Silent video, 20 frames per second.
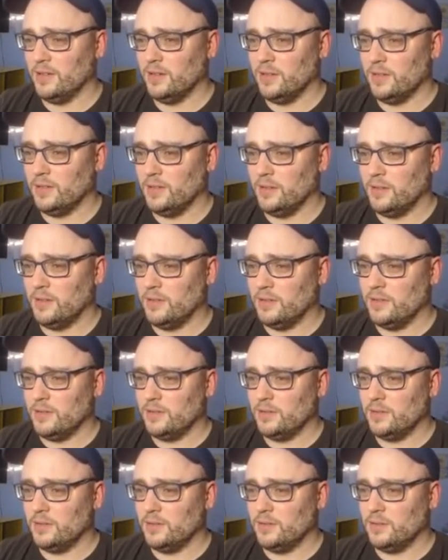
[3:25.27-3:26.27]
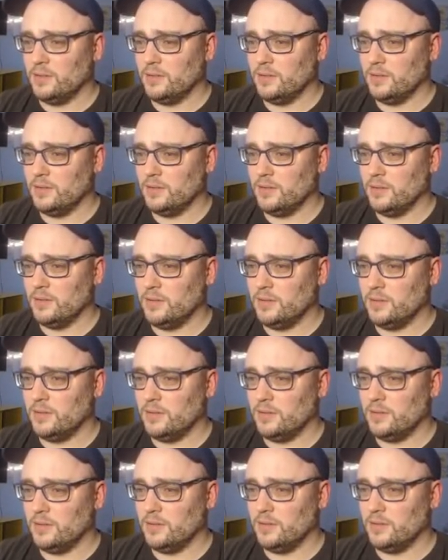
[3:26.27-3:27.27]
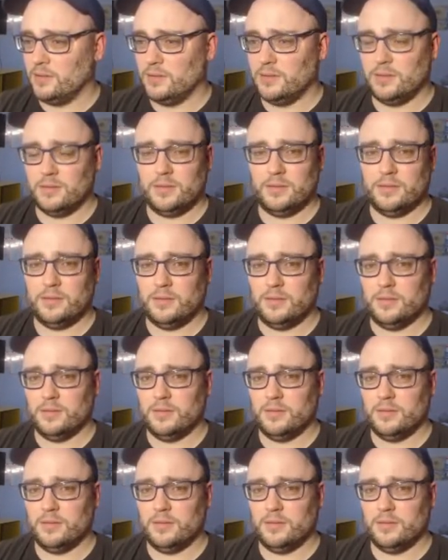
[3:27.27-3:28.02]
[no speech]